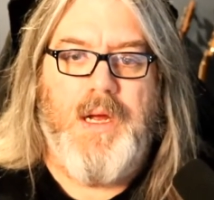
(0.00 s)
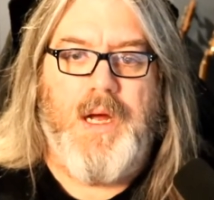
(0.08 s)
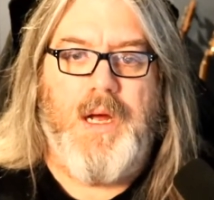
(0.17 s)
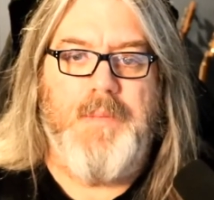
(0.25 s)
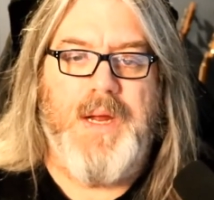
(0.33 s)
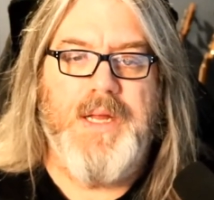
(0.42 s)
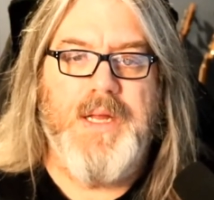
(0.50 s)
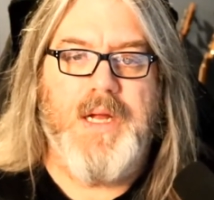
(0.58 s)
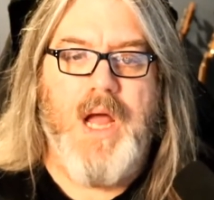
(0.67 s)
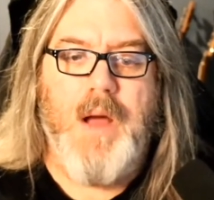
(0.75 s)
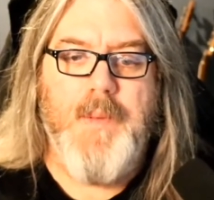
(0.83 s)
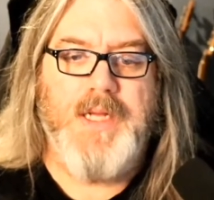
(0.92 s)
um, in the
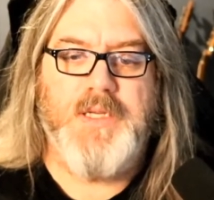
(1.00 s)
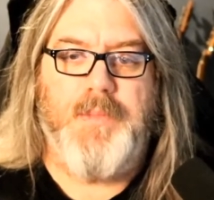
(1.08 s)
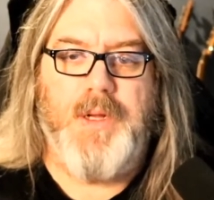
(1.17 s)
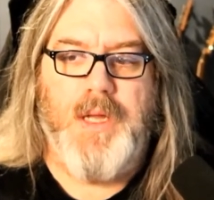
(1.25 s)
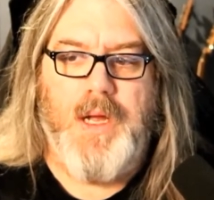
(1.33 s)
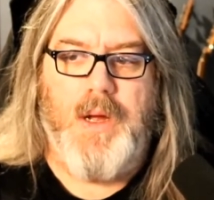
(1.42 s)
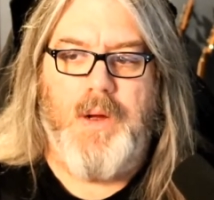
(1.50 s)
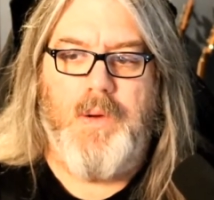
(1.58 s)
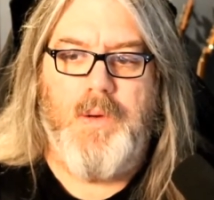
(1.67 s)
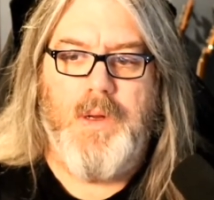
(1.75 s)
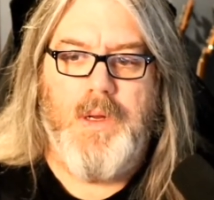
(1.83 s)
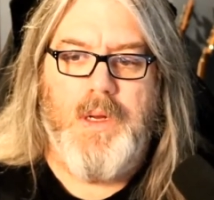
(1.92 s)
comments
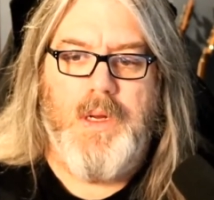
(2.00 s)
below,